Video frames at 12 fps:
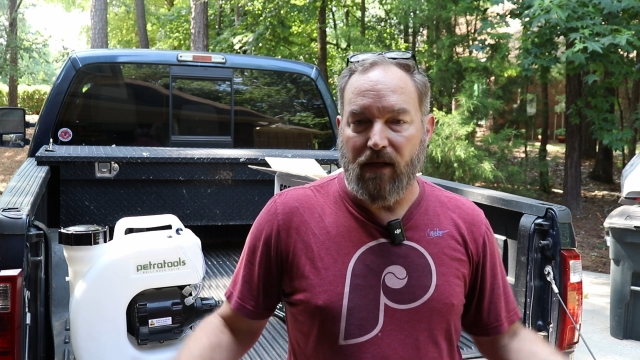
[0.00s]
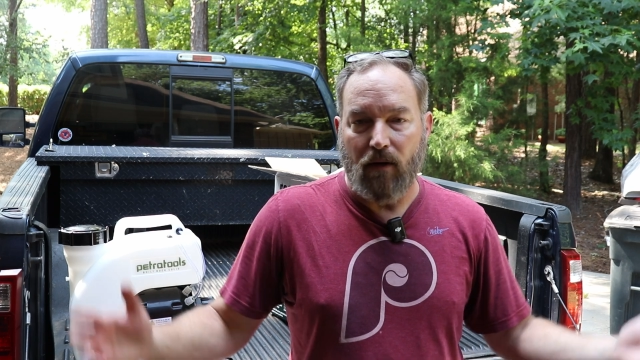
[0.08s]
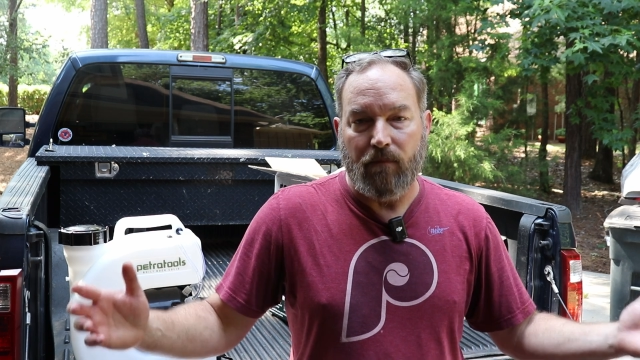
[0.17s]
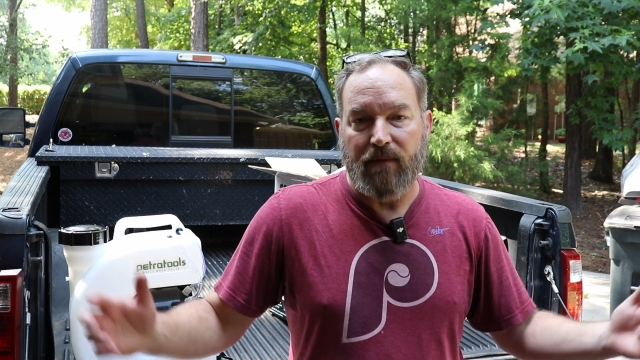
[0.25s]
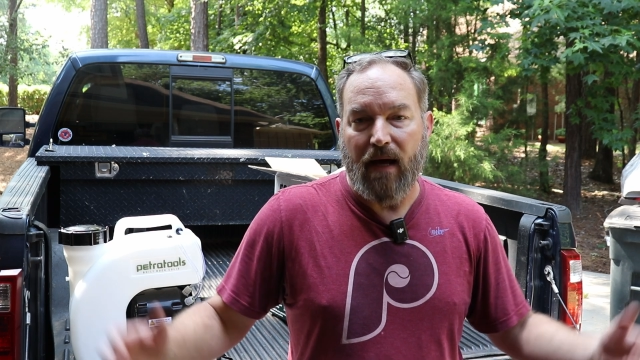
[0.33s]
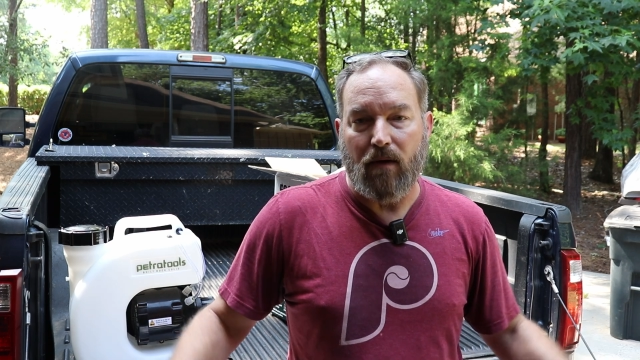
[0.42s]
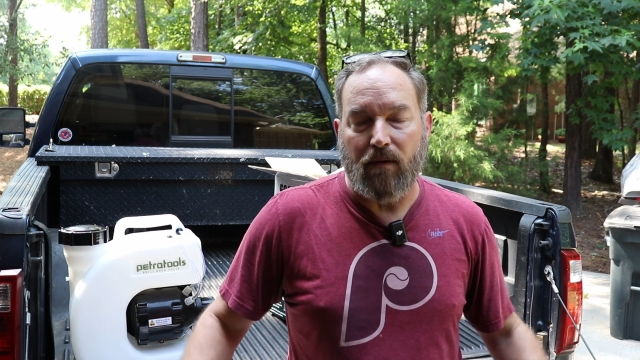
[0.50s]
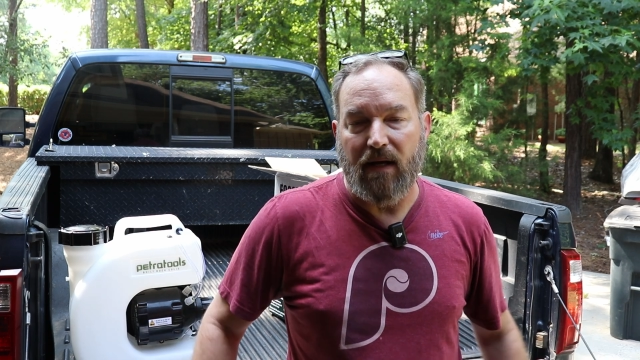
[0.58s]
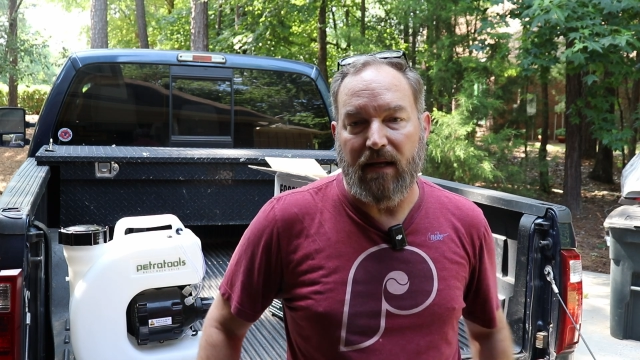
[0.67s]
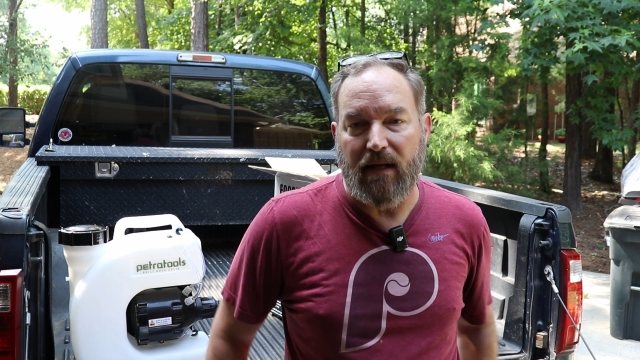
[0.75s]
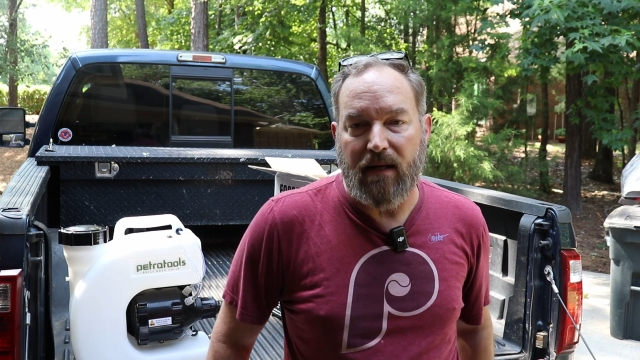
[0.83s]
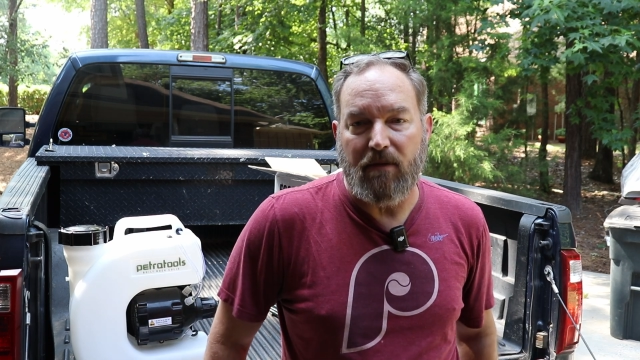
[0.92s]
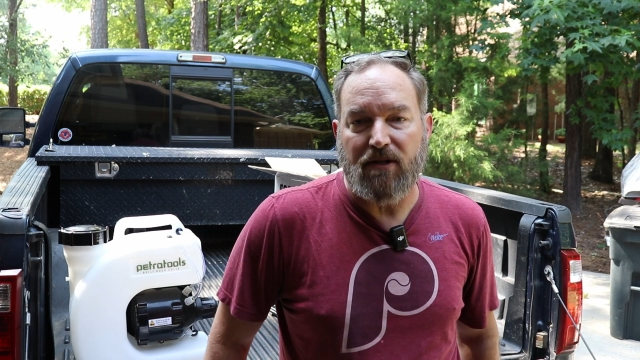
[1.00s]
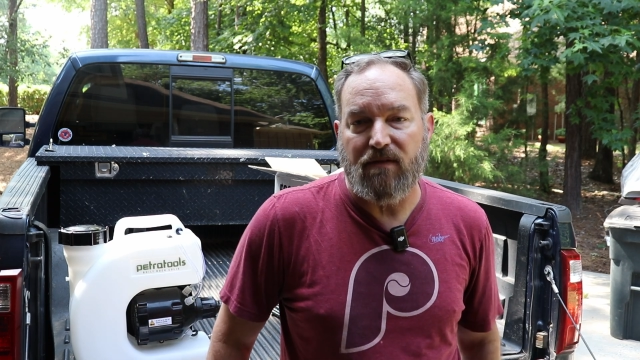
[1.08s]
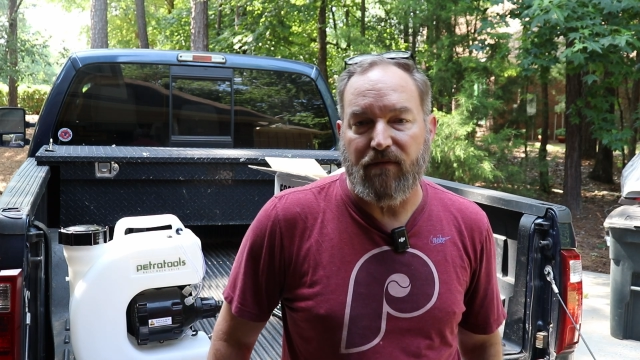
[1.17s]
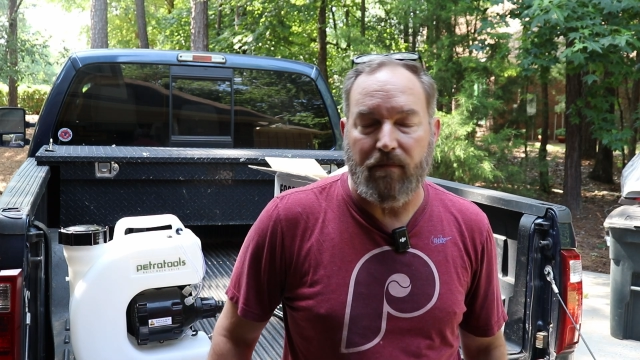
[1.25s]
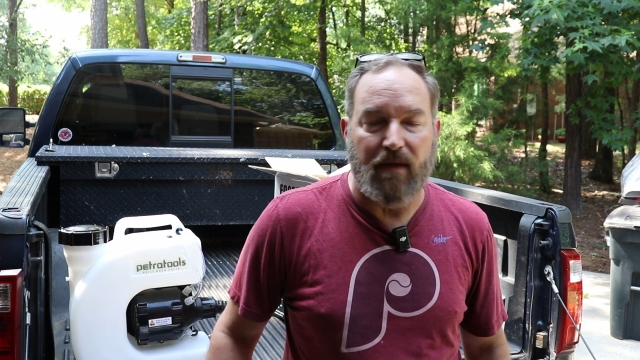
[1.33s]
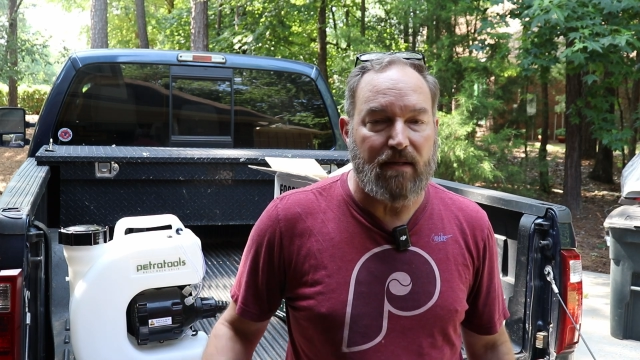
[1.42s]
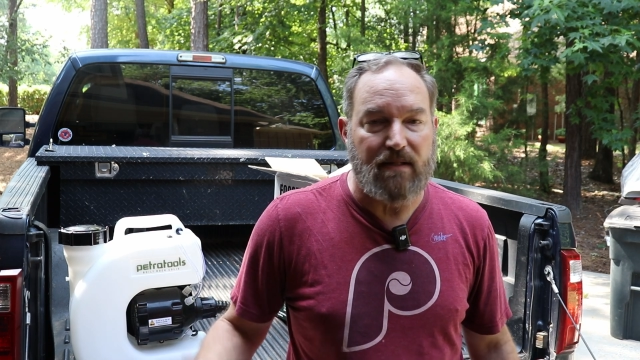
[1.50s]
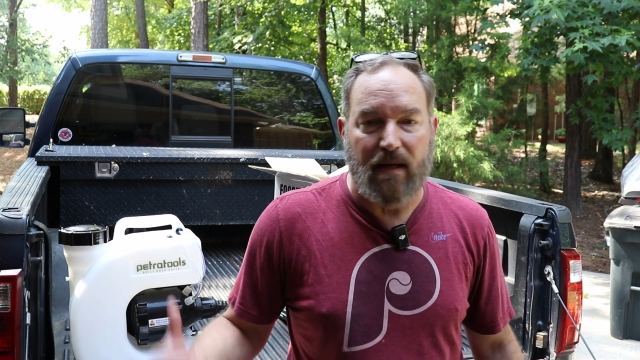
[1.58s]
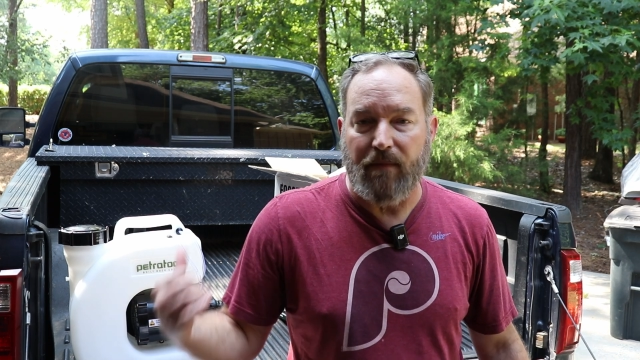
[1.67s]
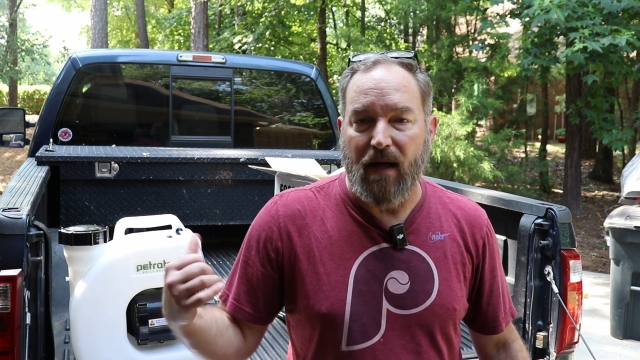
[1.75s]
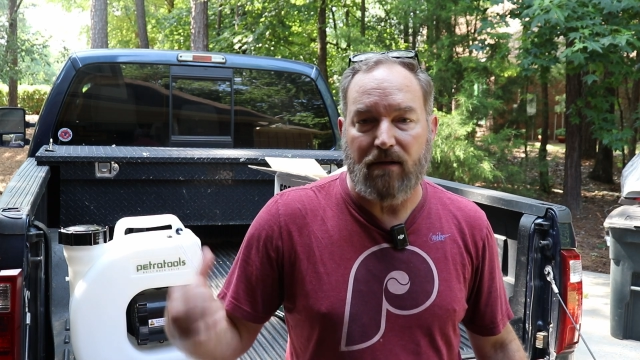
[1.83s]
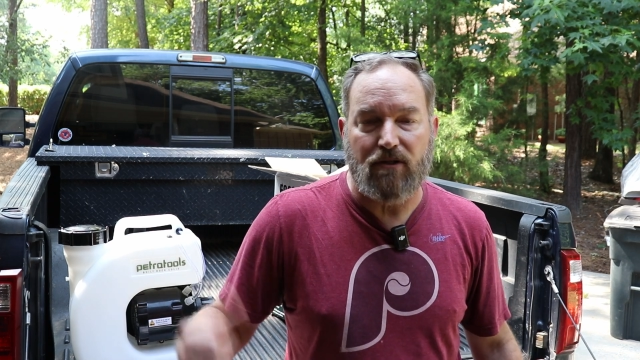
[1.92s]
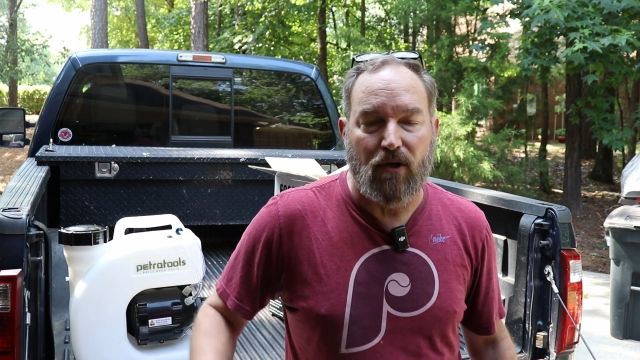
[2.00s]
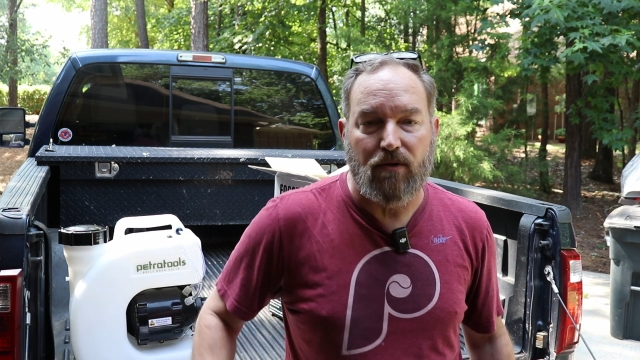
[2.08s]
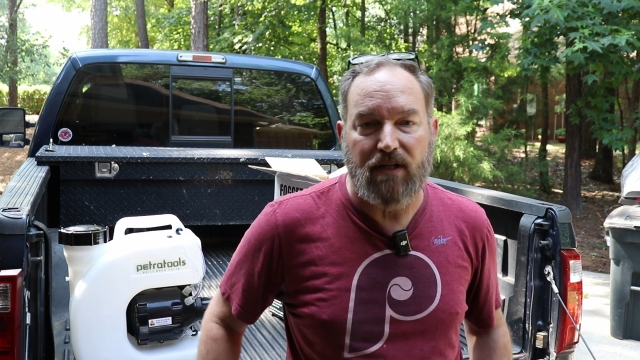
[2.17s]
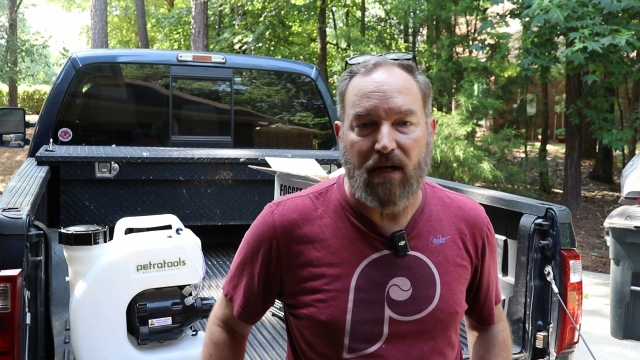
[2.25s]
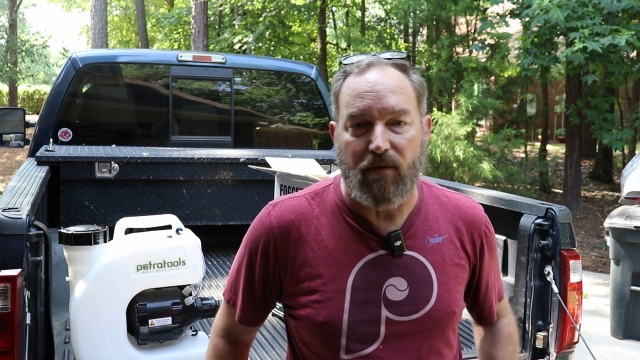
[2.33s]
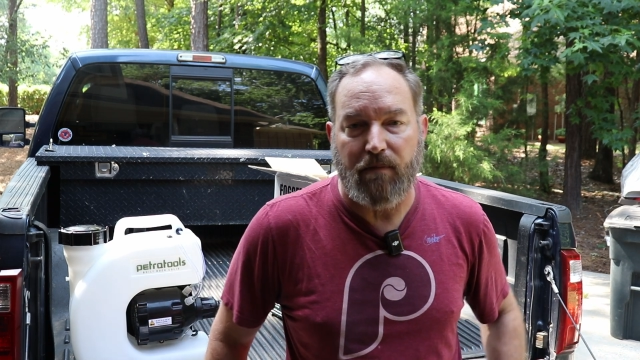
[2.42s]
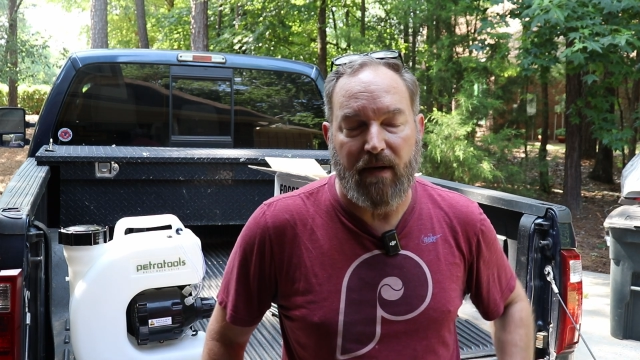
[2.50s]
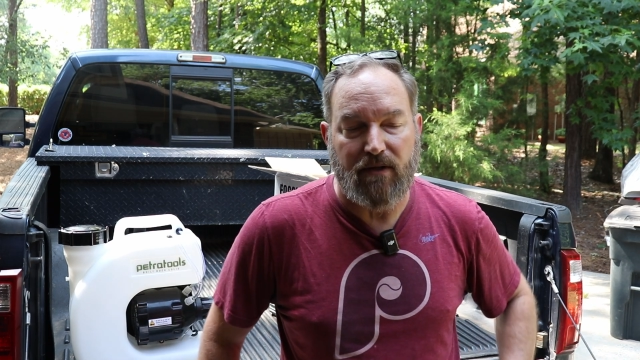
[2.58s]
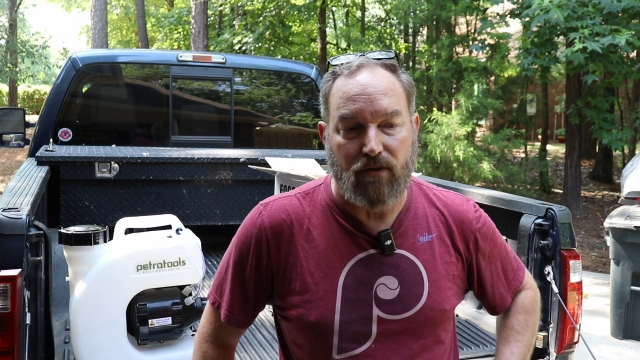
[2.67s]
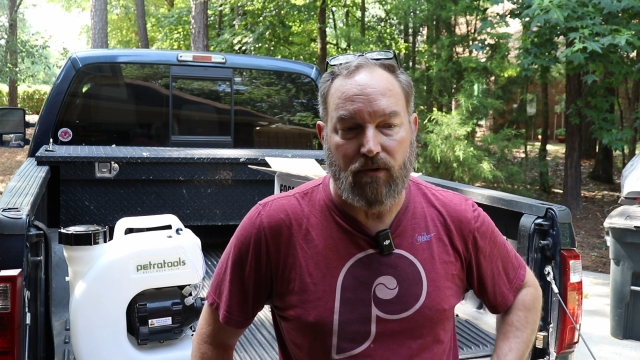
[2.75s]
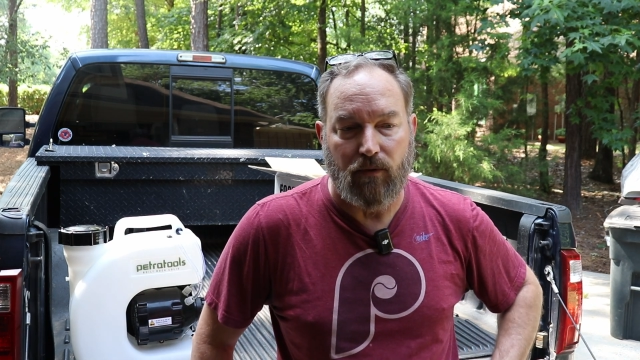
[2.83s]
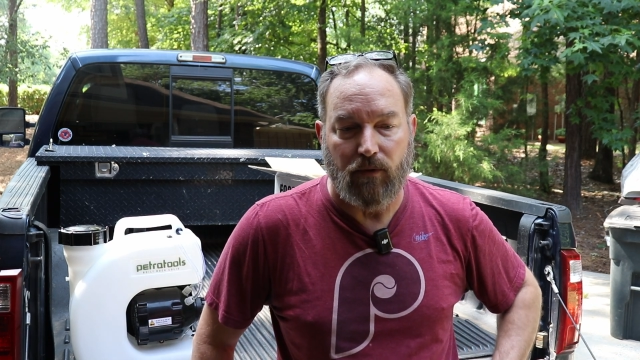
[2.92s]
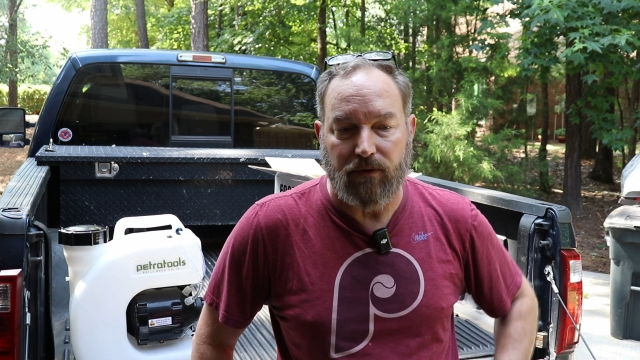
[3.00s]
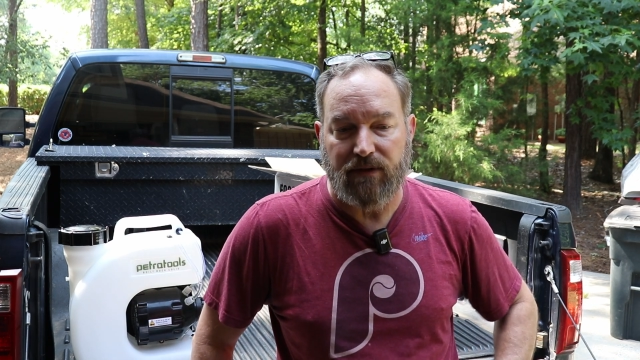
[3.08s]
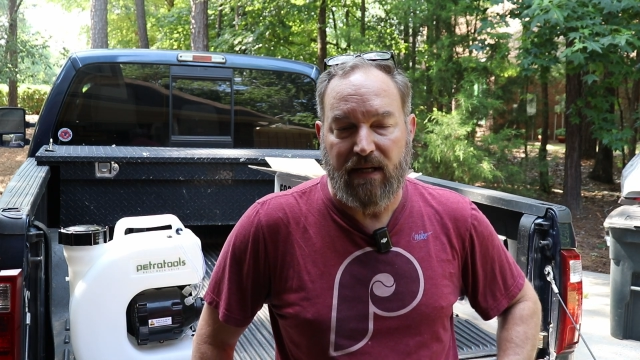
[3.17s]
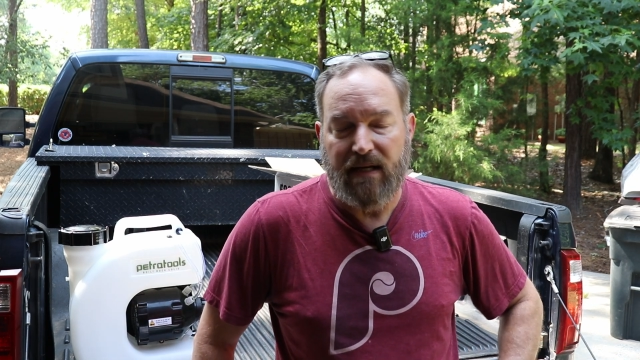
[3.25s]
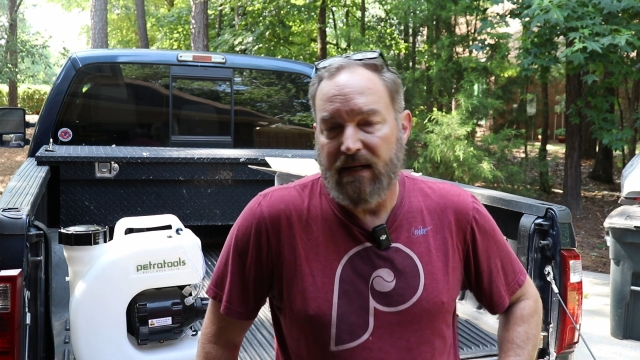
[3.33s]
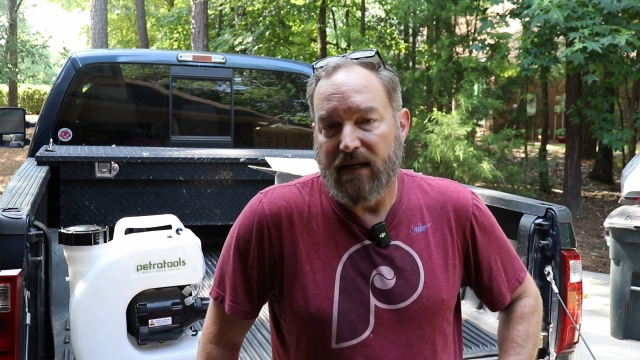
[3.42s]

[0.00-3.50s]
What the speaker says: know, I don't get any commission from this. I'm not associated with Petra Tools.